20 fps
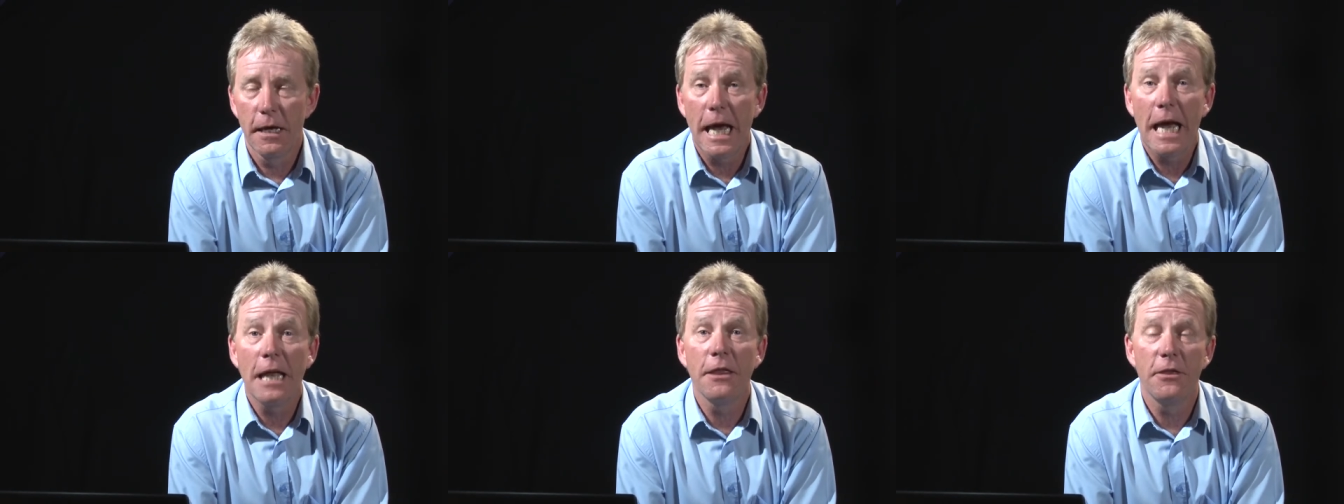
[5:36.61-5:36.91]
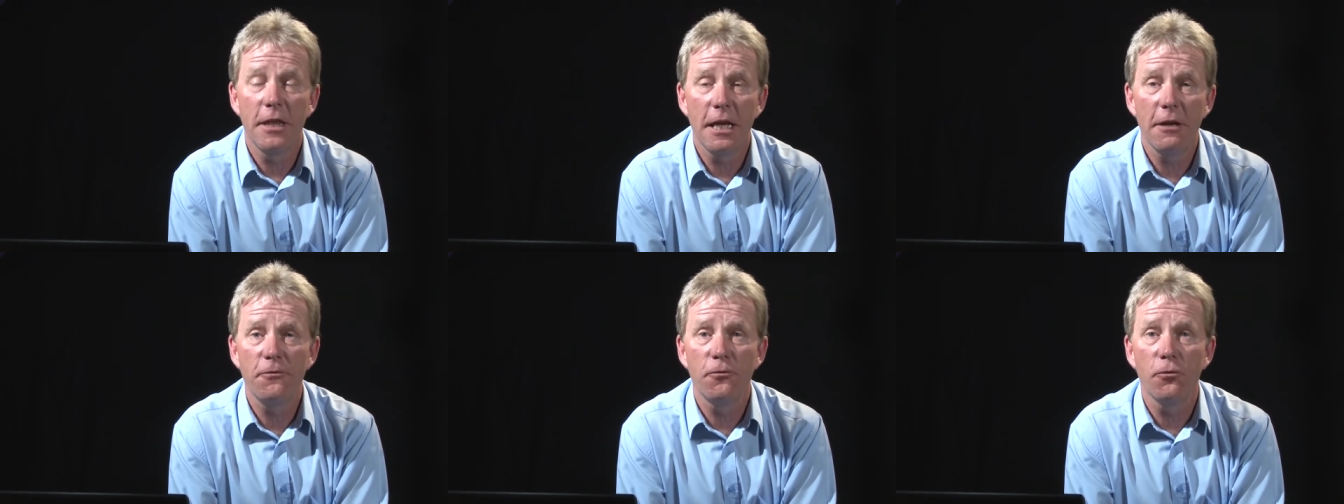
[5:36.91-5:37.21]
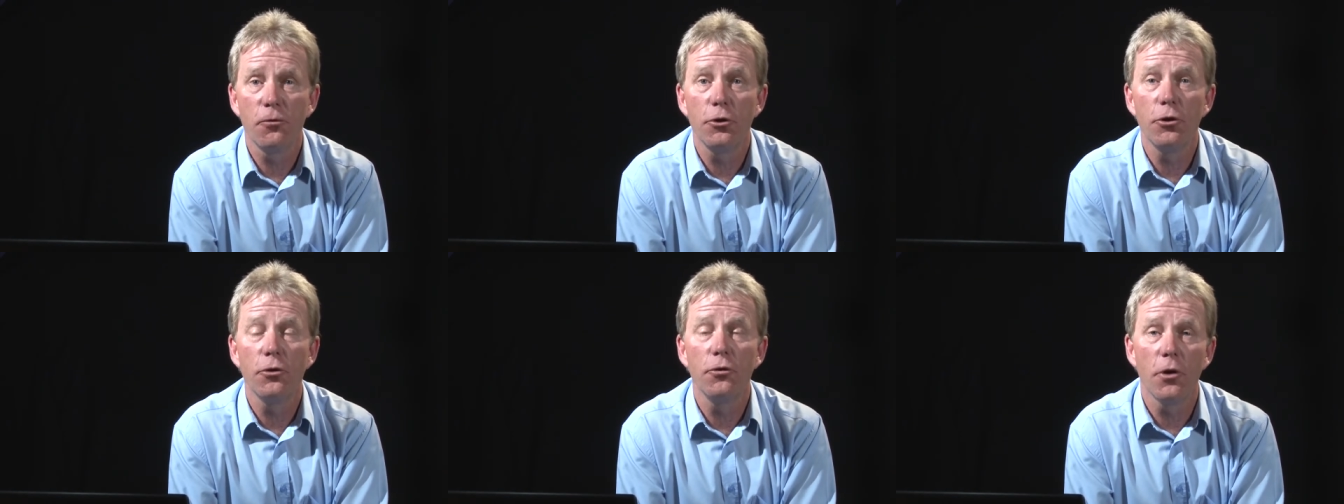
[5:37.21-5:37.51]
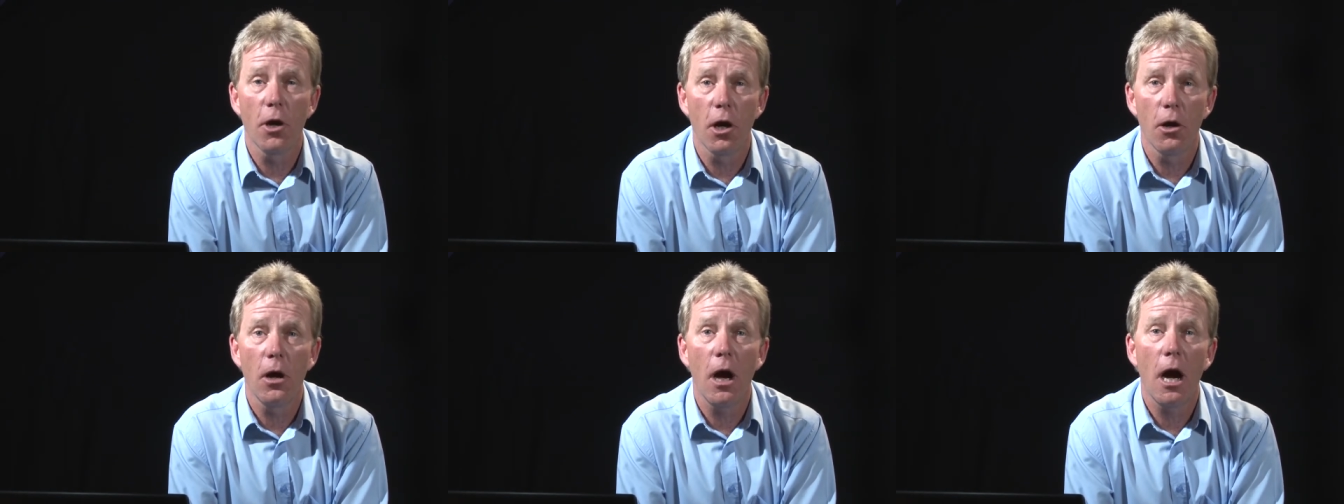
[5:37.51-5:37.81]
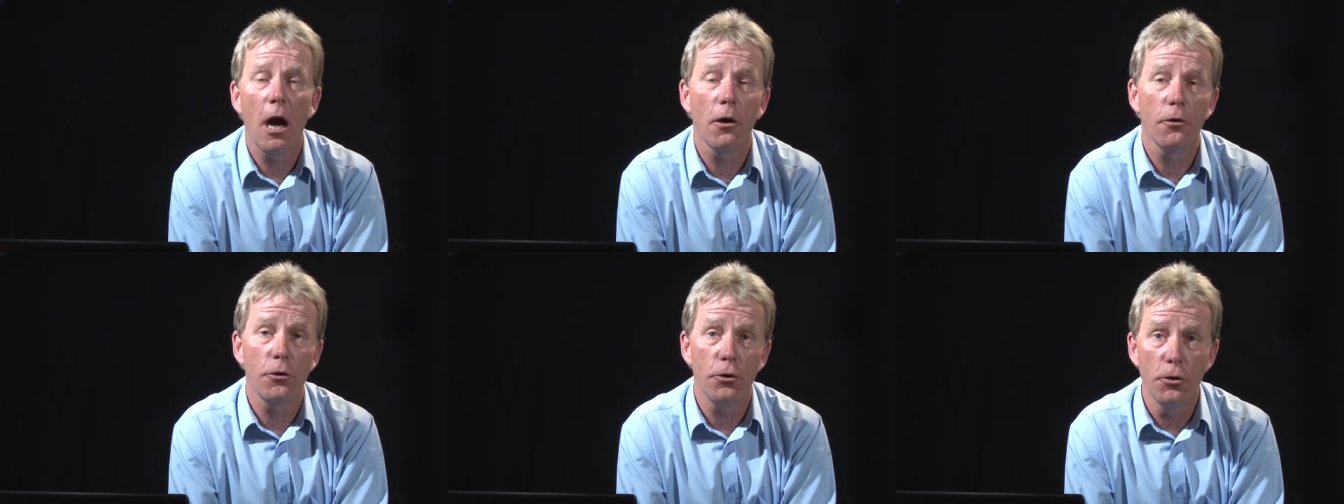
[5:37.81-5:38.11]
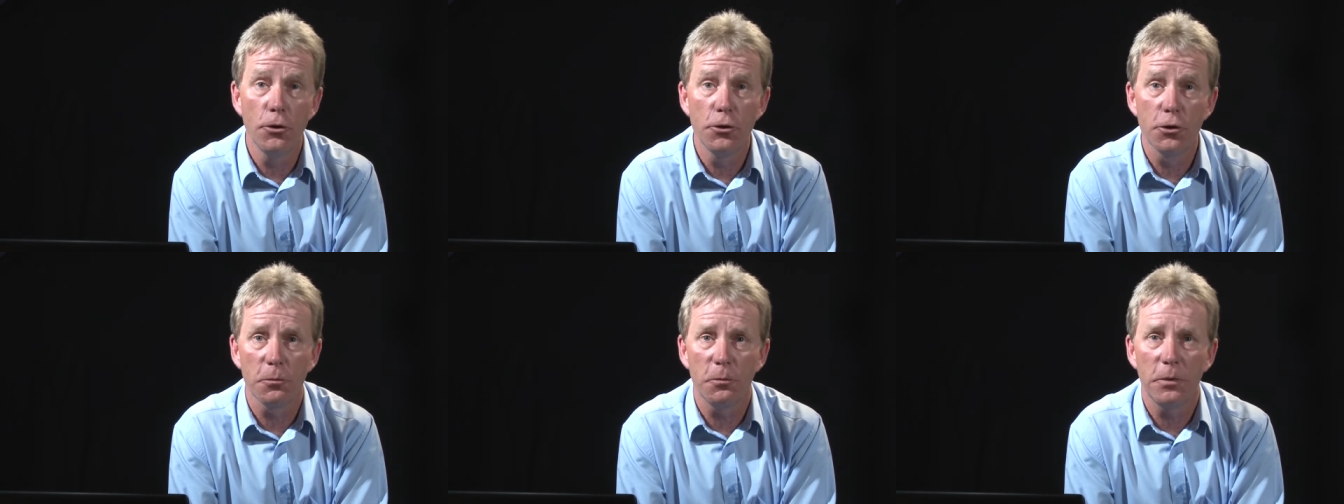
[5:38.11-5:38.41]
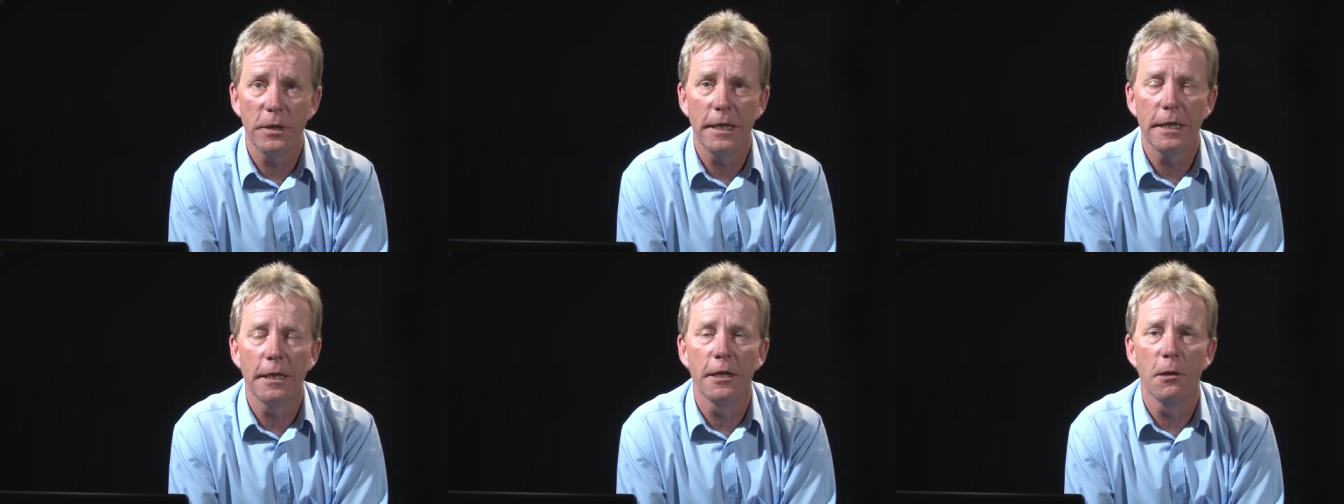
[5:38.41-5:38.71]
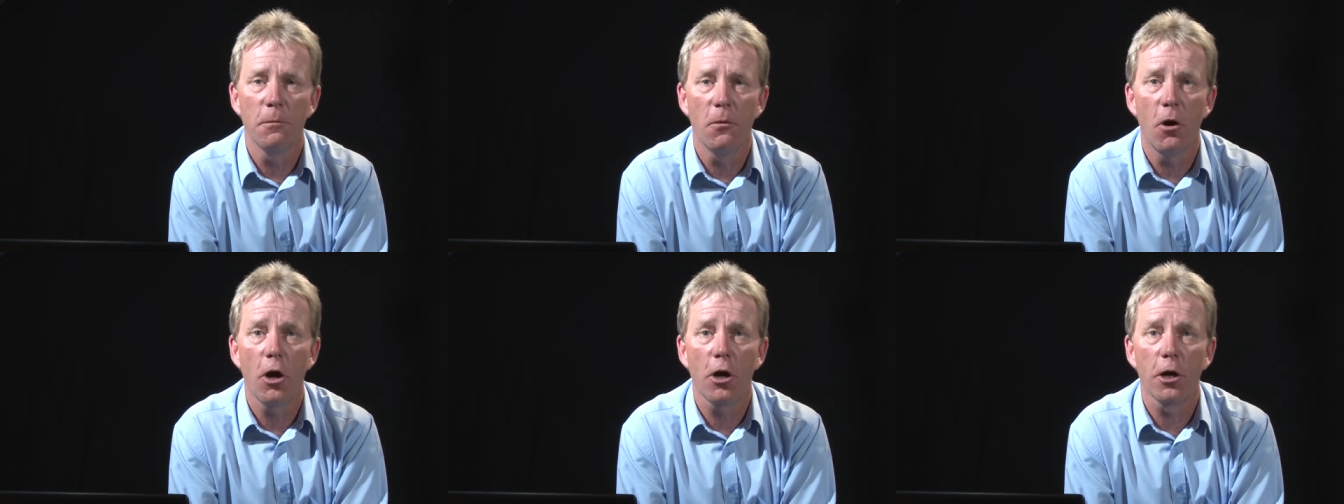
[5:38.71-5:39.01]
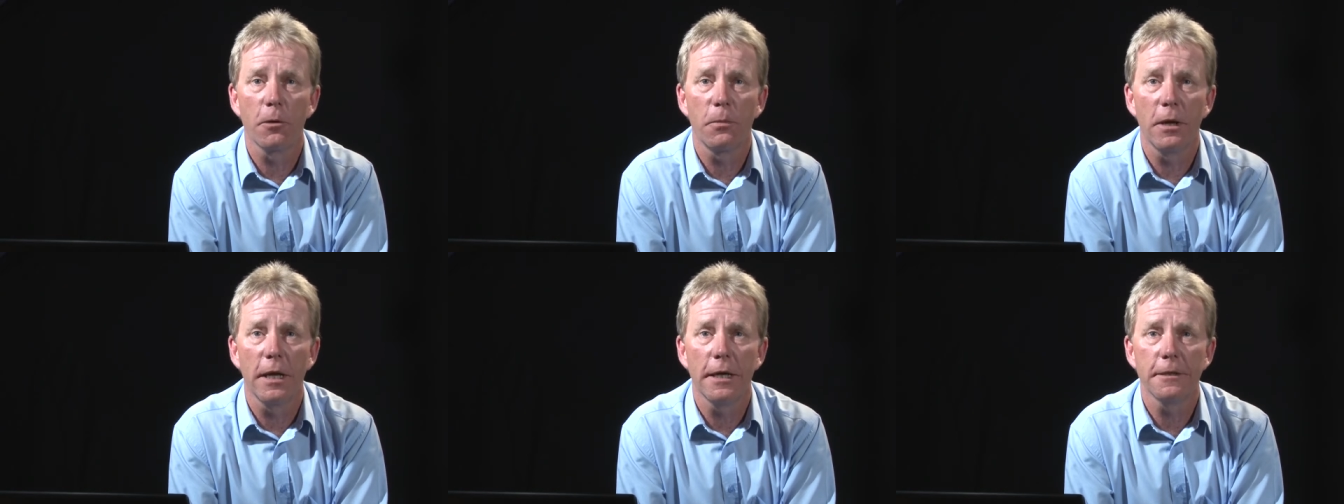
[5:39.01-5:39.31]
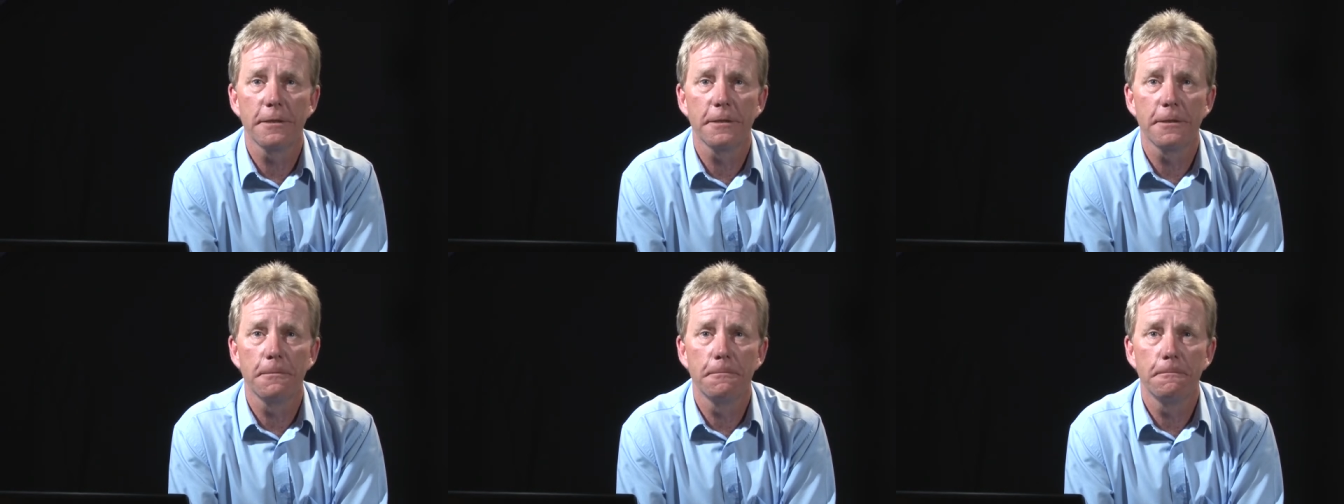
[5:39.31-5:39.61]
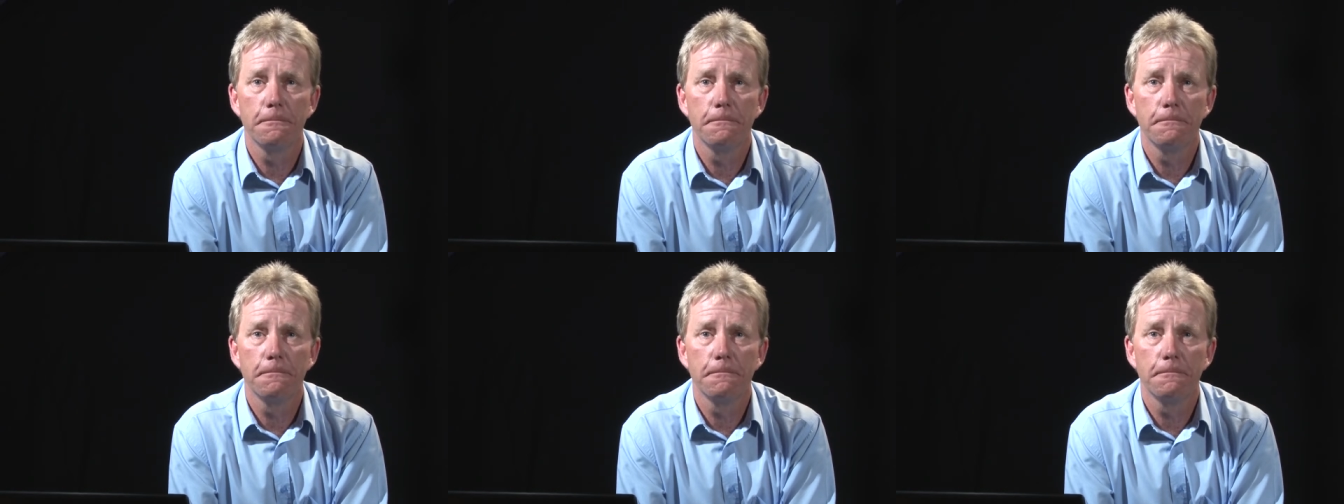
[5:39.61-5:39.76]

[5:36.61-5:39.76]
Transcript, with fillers: and therefore you know how you should be in the marketplace.